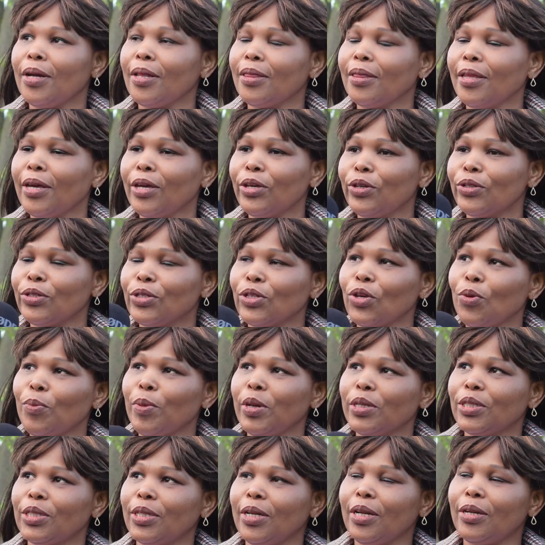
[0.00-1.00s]
Thank you so
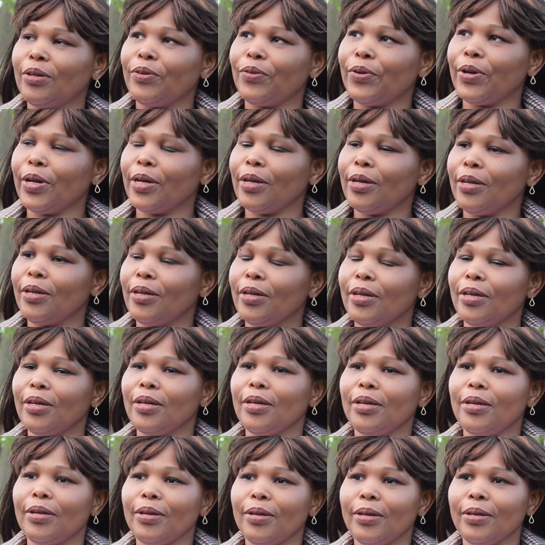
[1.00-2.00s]
much, Landre.
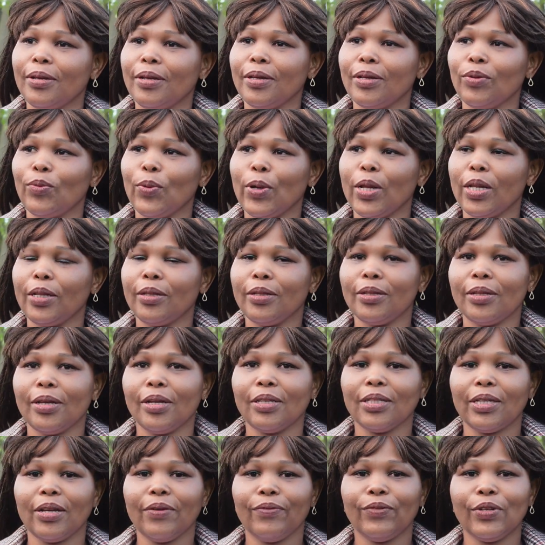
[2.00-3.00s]
Well,
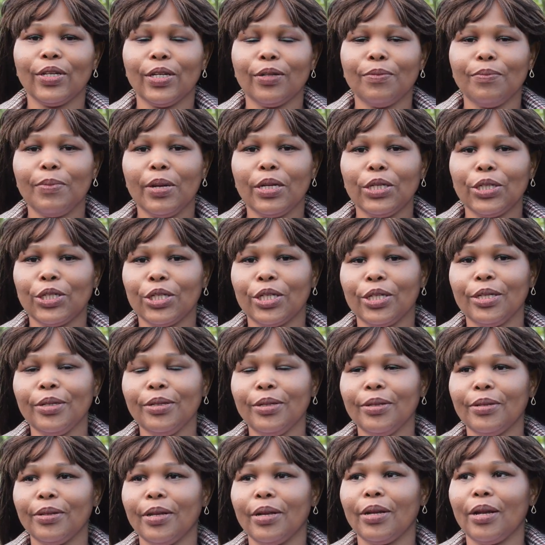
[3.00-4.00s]
as I did
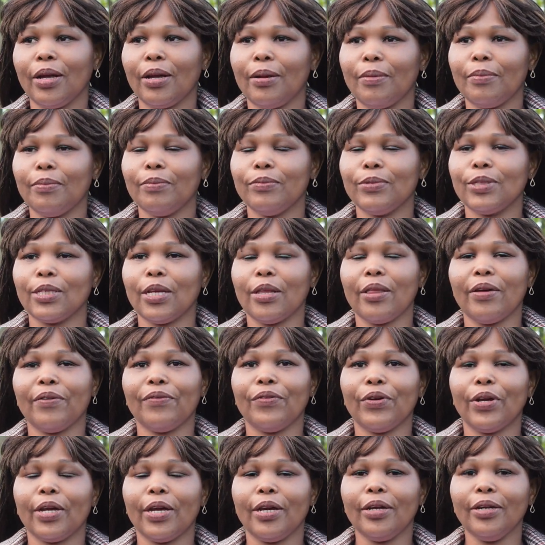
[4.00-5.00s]
mention that I'm South
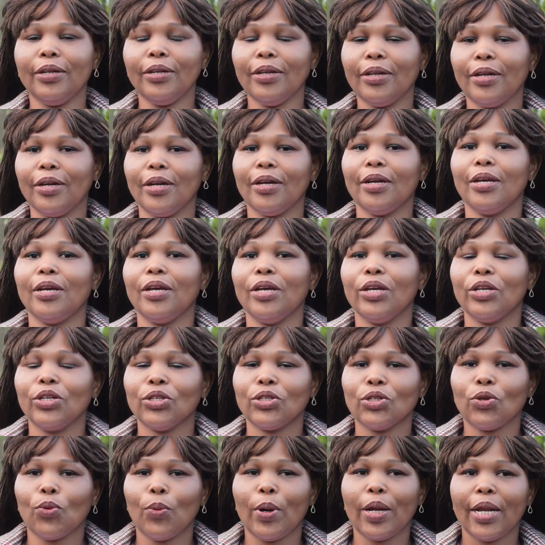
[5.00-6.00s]
African,
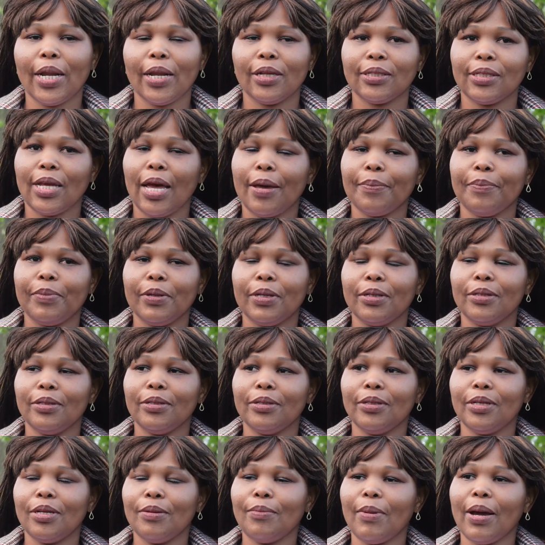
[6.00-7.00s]
so what has
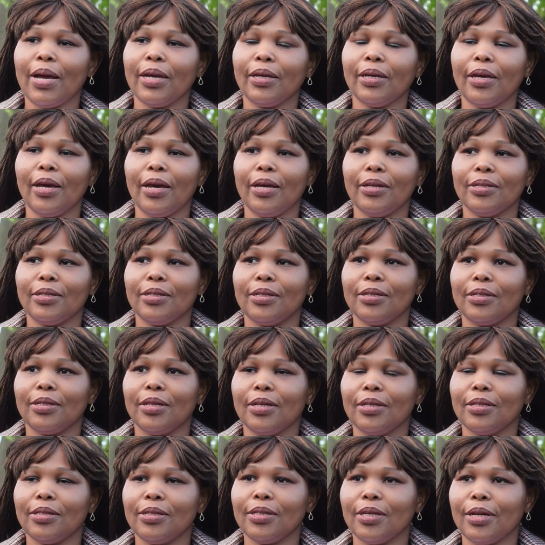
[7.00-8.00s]
happened in my case is
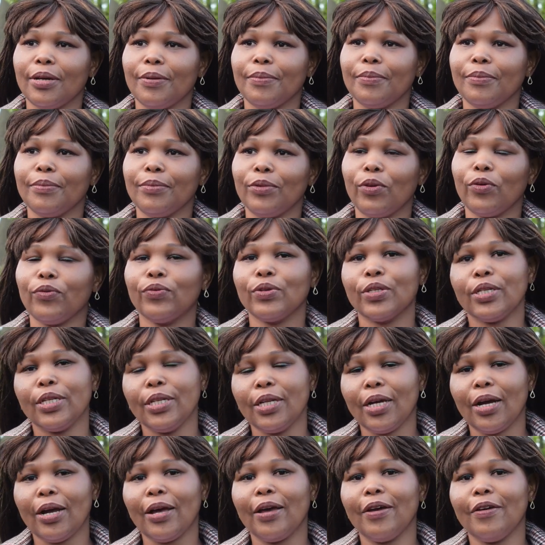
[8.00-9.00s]
that
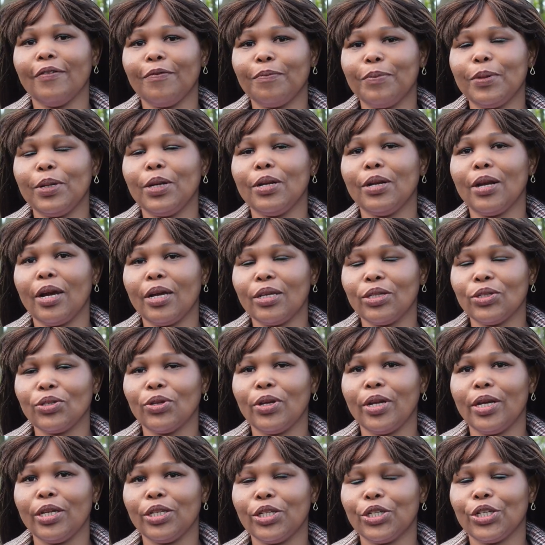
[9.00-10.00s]
obviously I have been in
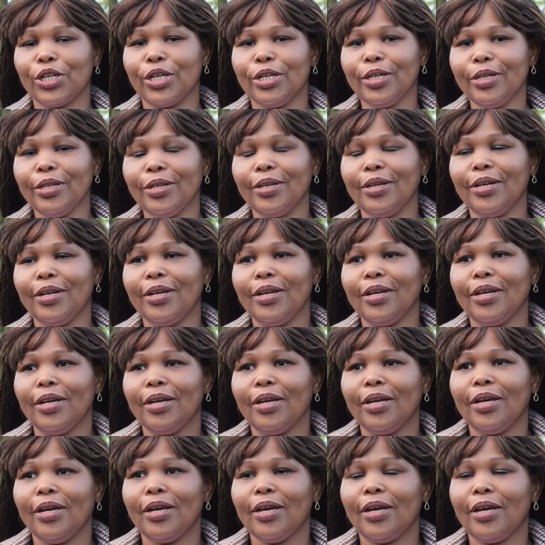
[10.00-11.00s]
isolation.
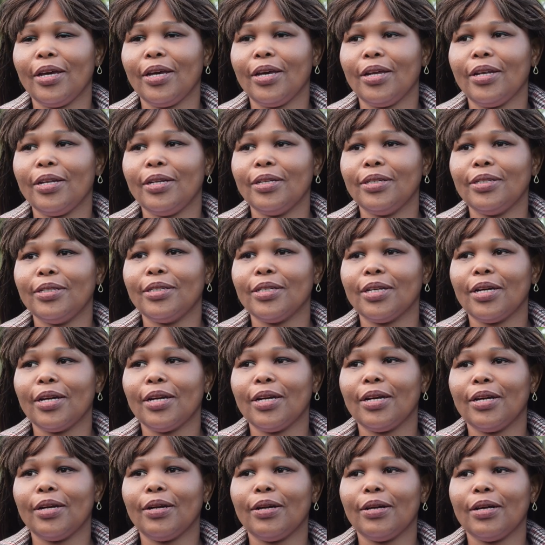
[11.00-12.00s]
And
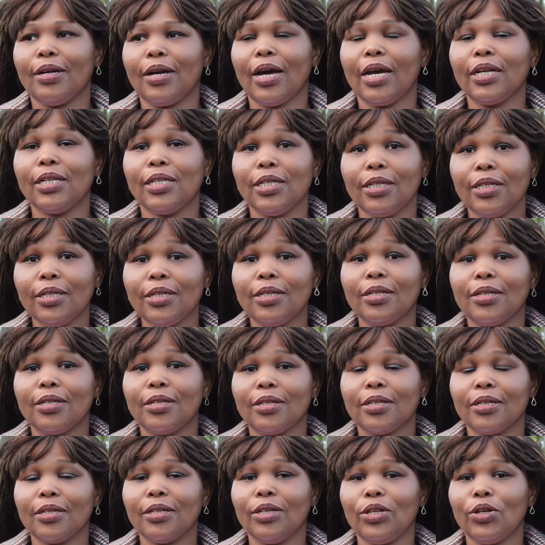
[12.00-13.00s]
I did,
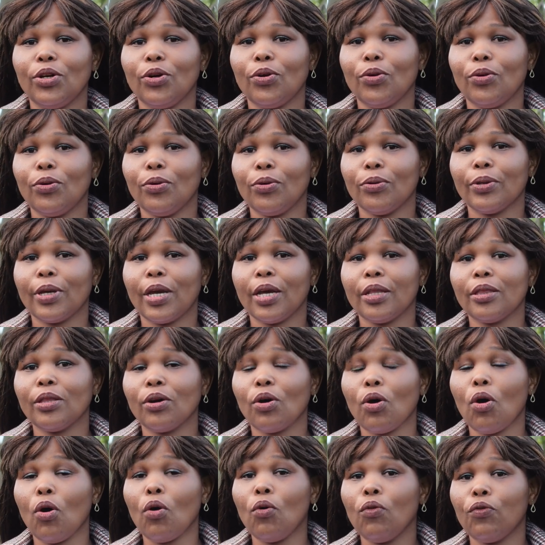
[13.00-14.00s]
you know, get the
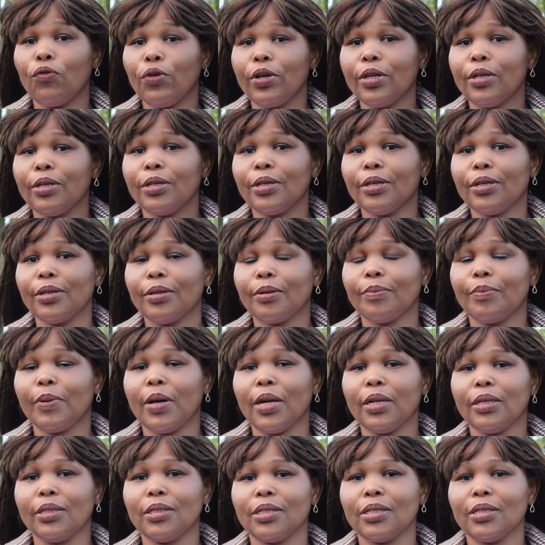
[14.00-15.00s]
COVID,
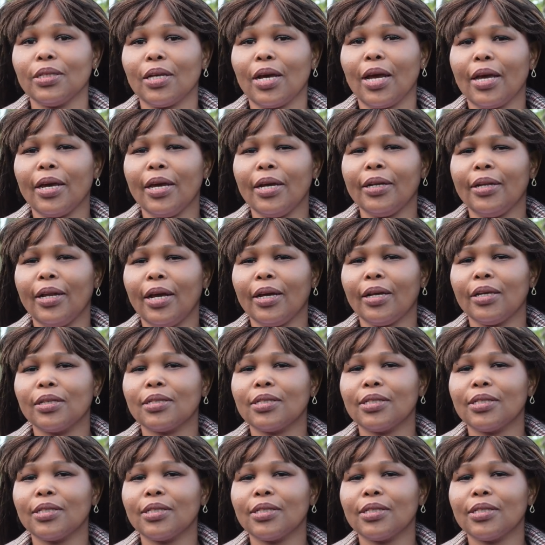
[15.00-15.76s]
but I had like